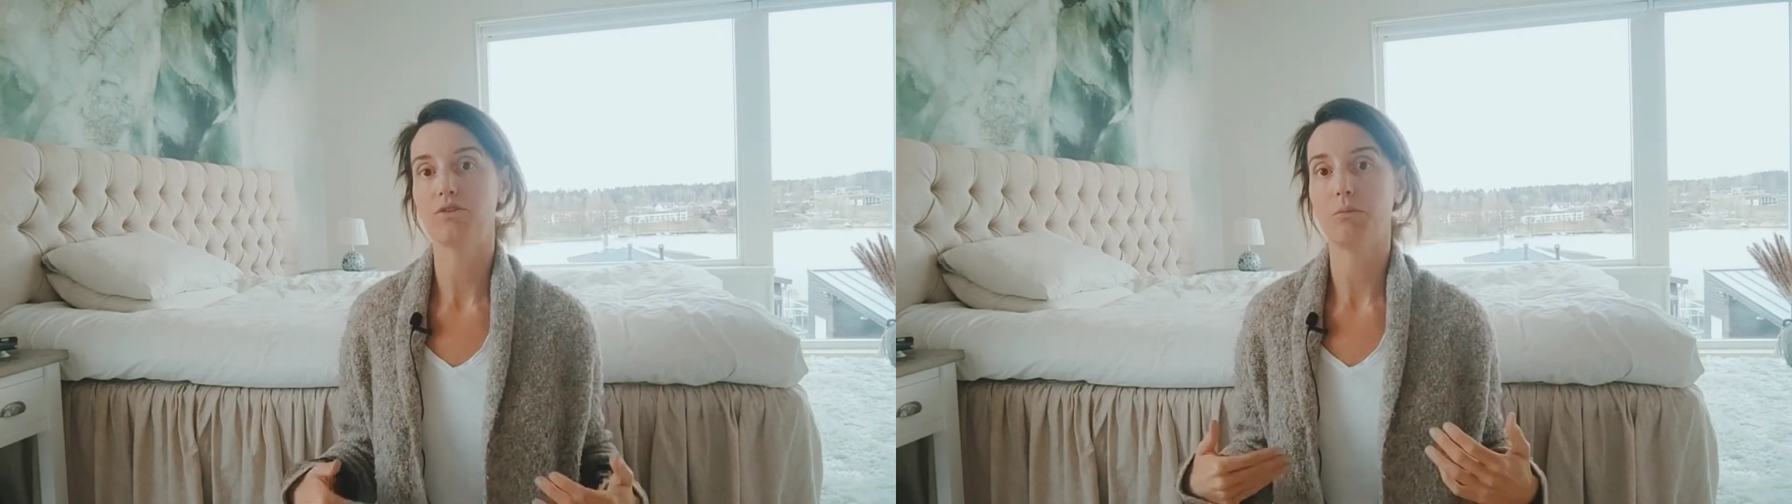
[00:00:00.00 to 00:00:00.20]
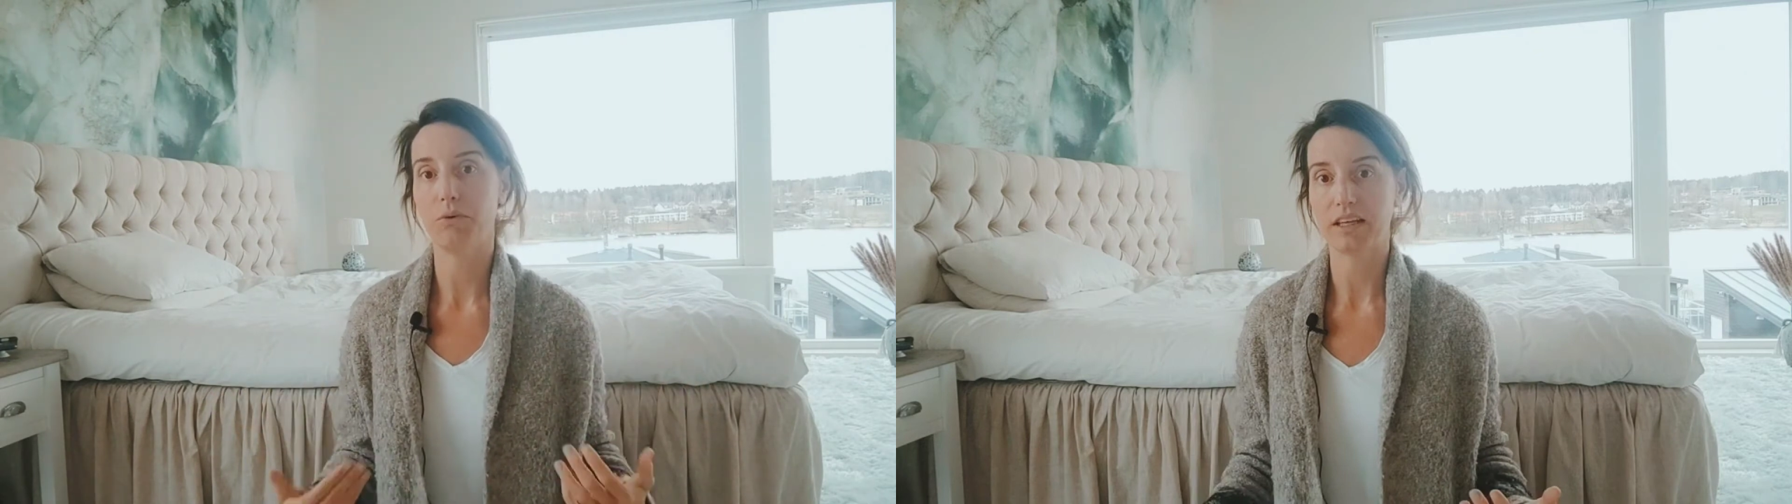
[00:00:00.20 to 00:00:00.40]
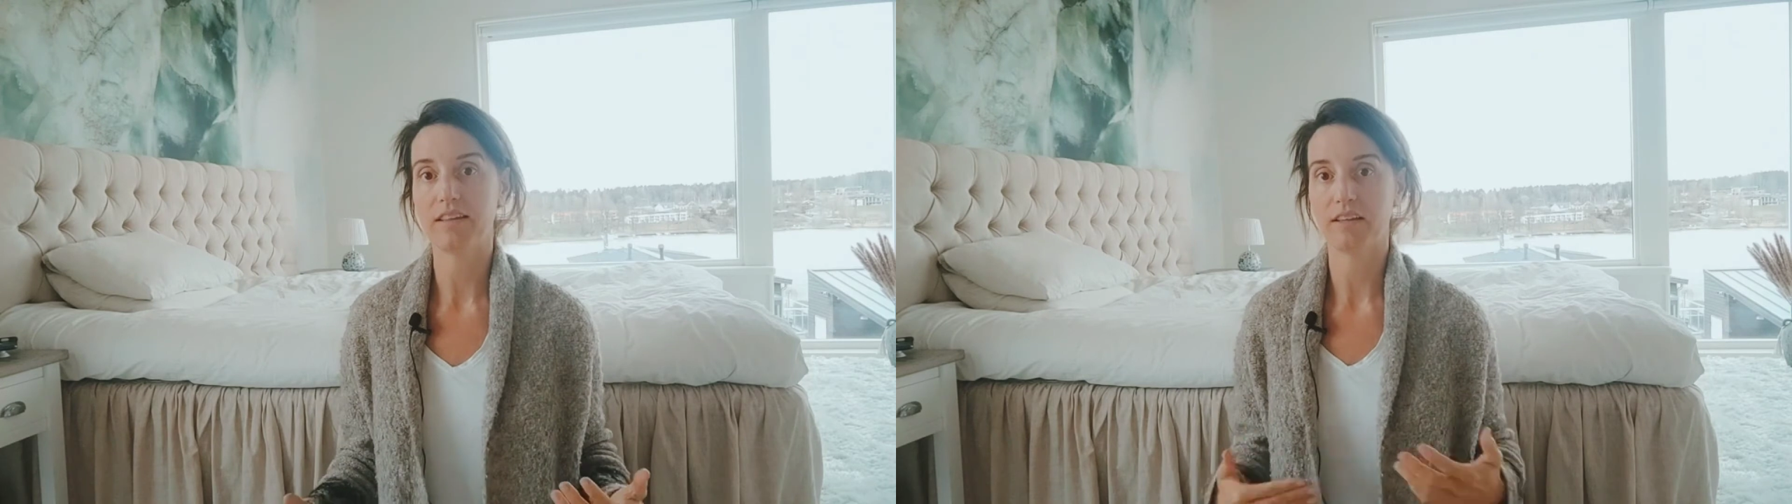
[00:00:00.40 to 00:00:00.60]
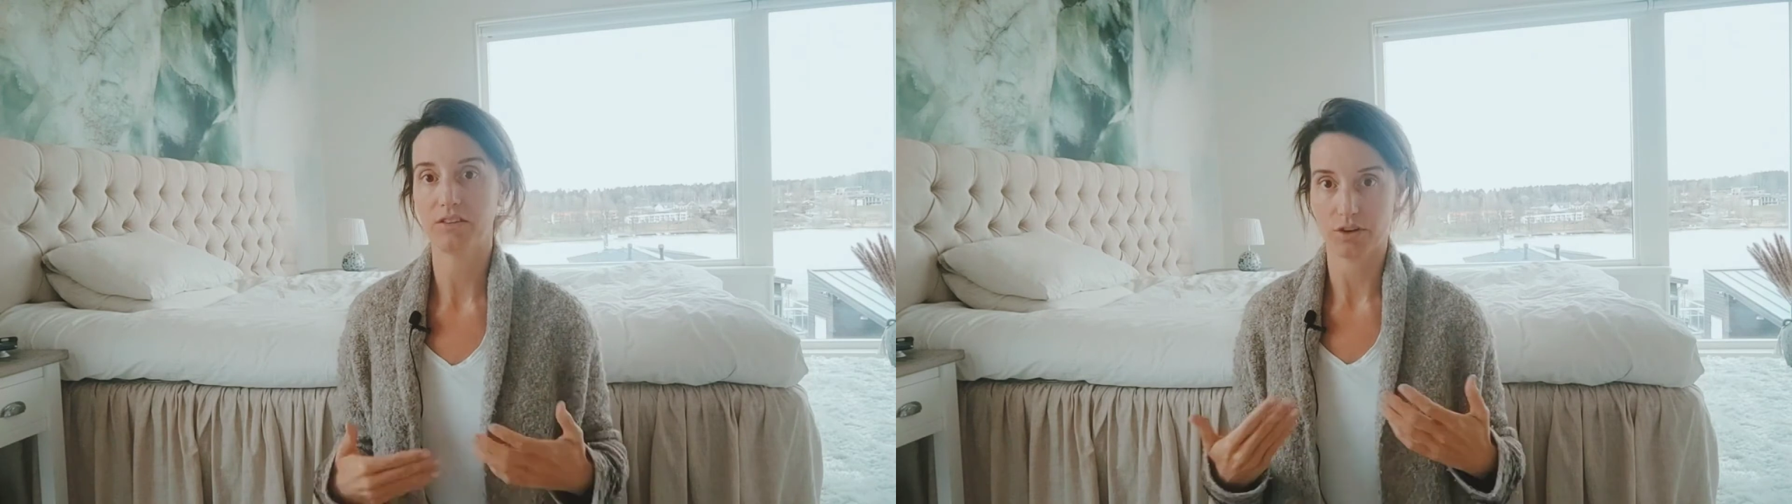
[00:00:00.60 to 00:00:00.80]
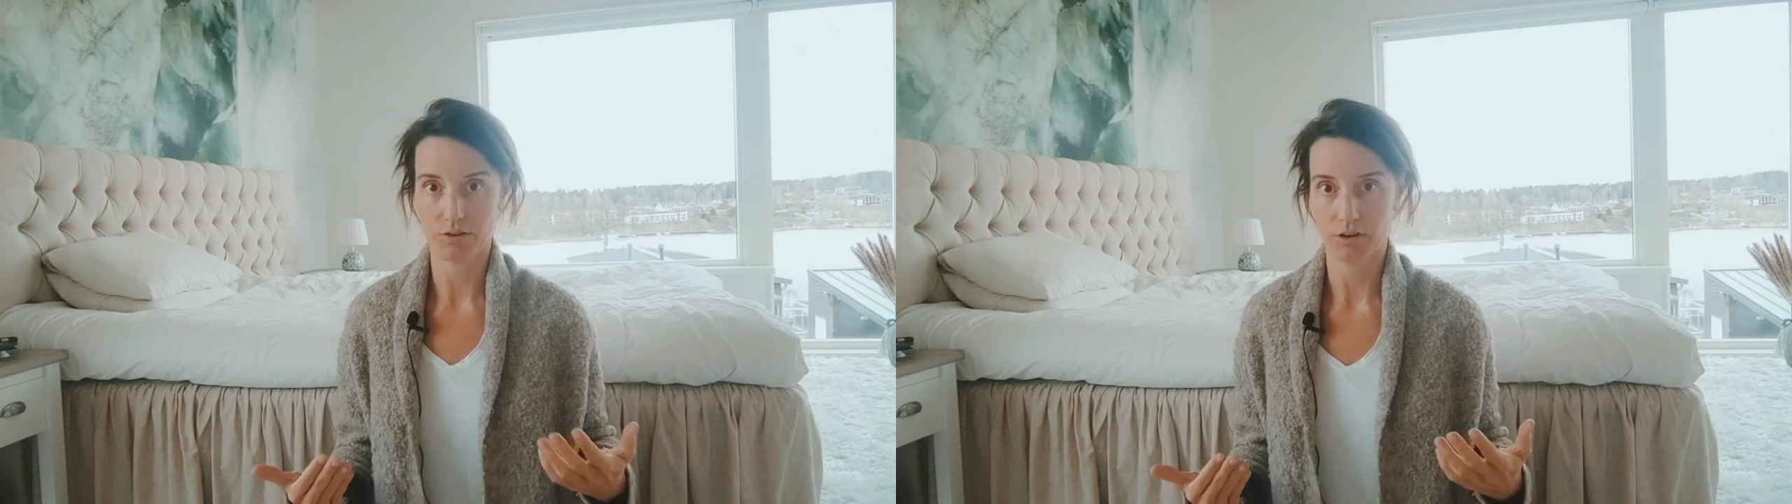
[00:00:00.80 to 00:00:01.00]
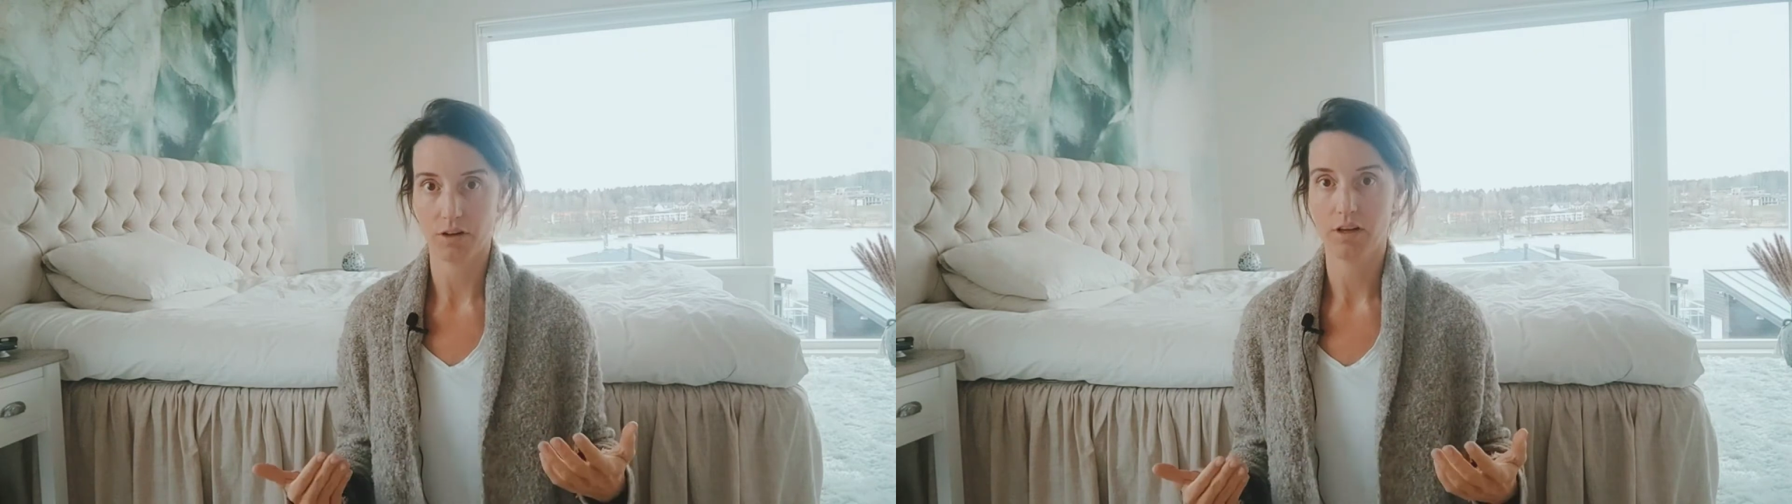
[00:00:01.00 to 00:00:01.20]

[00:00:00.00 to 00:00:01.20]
to breathe in general.